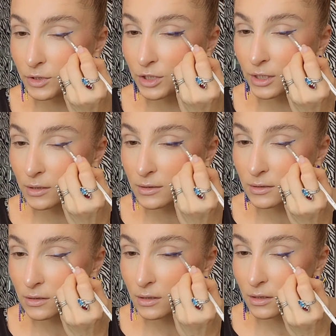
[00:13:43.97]

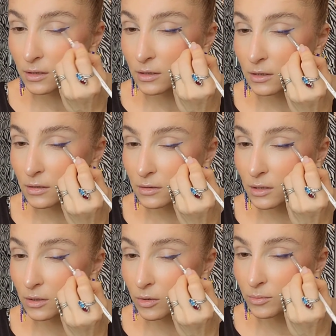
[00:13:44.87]
gels,
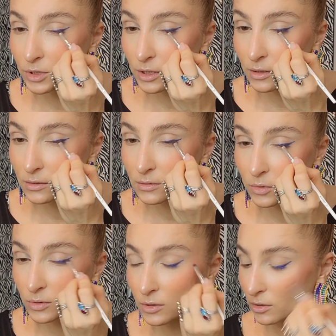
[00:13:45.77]
the chrome gels,
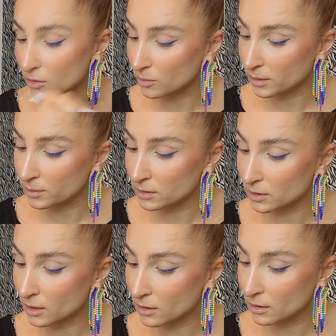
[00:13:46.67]
multichrome I would
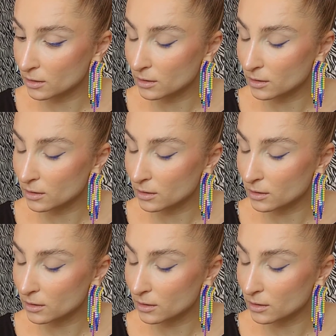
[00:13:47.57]
say.